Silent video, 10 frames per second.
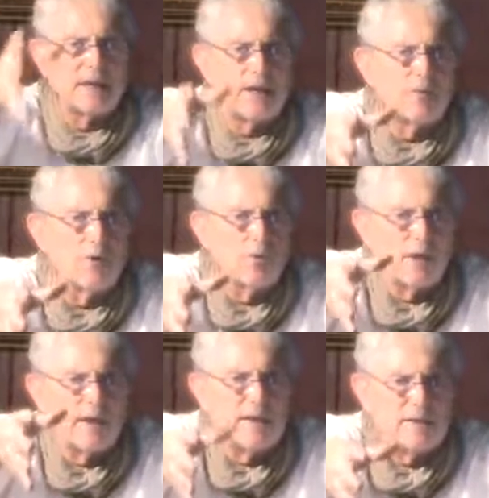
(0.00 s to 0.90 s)
that,
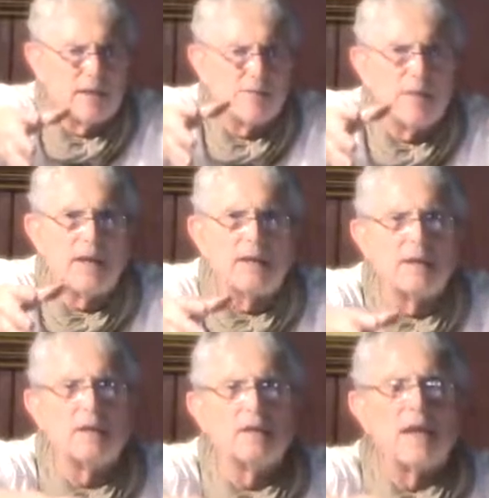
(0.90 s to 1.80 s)
what it is they
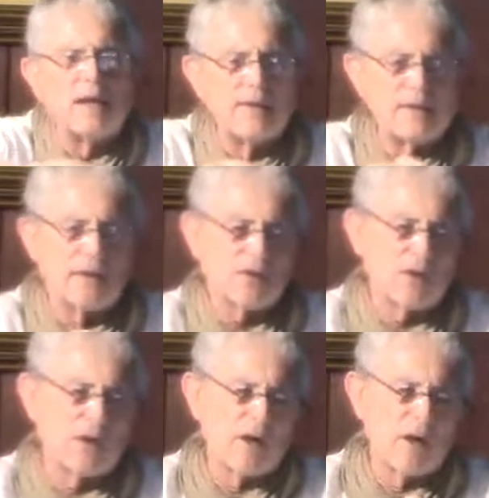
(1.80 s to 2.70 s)
made, and then they
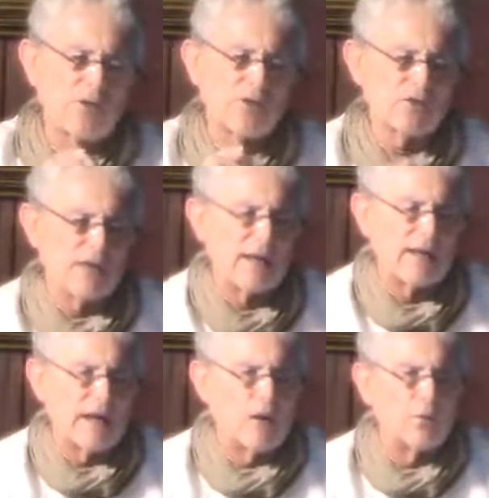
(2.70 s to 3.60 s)
try to
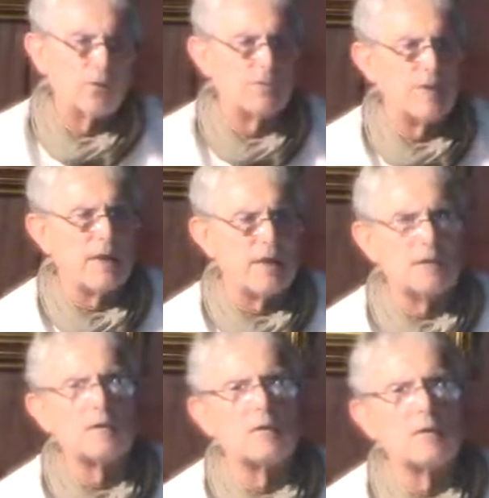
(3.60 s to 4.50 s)
understand how it was made.
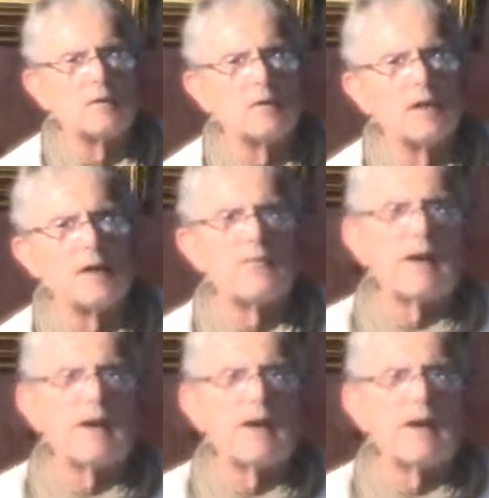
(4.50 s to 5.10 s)
Like if